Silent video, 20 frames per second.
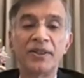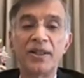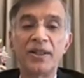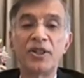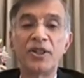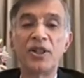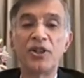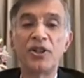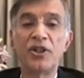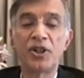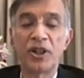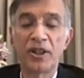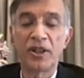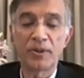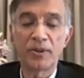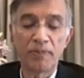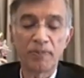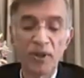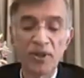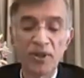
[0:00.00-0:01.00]
the
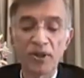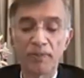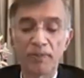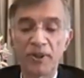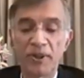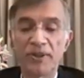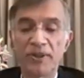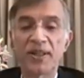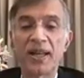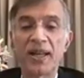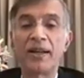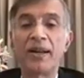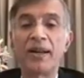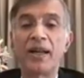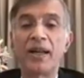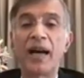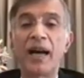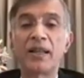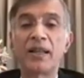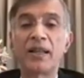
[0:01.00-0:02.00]
teachers, principals, and
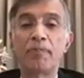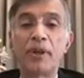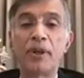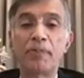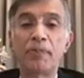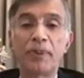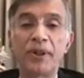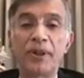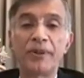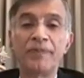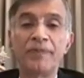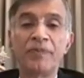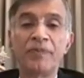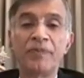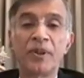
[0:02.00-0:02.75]
other people,